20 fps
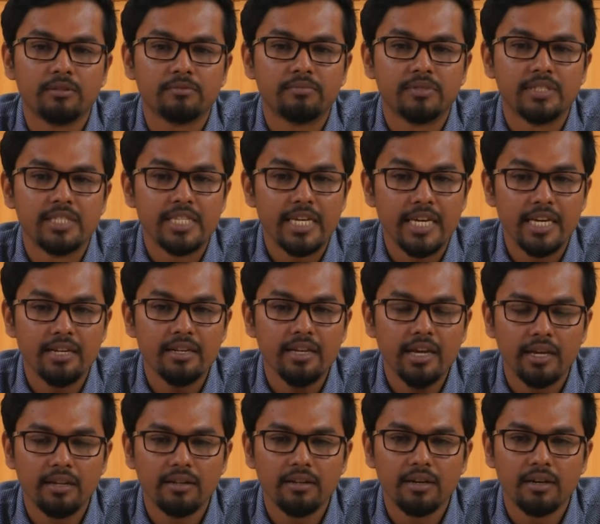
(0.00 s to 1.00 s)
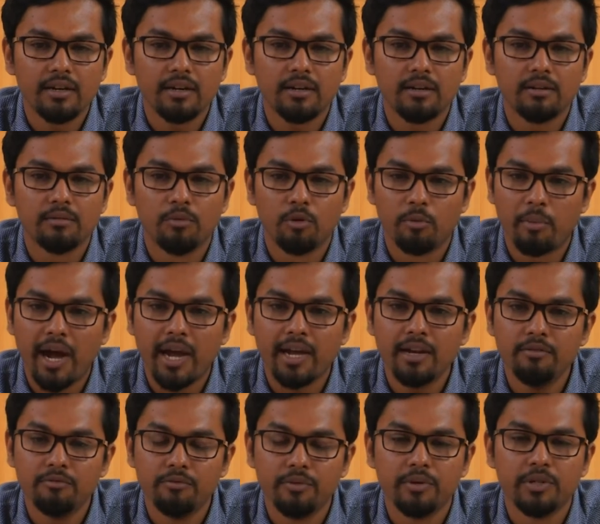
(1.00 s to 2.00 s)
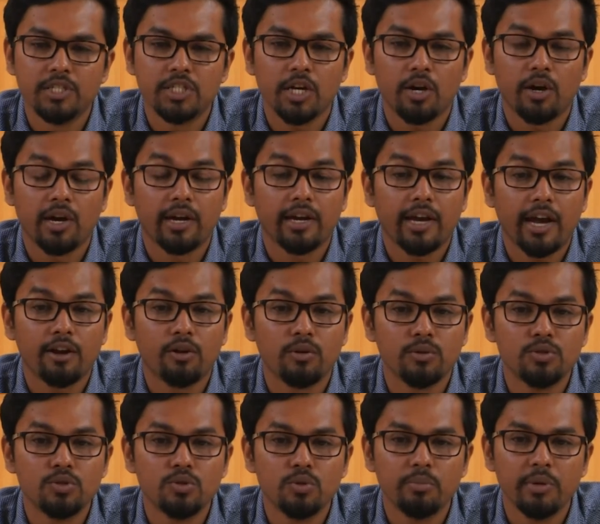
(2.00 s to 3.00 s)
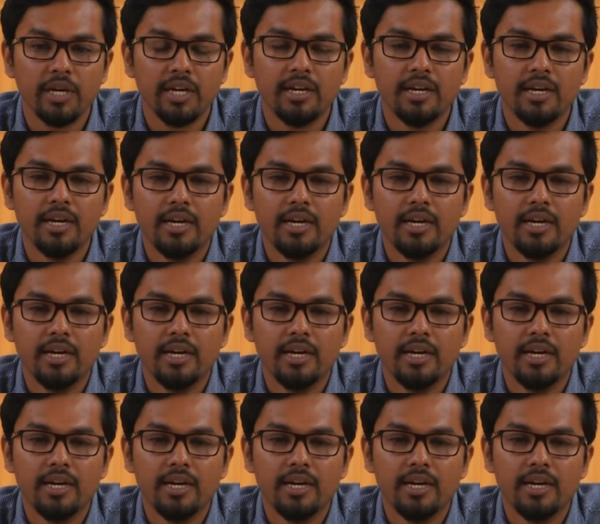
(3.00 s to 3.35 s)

seen in mobile, which can also be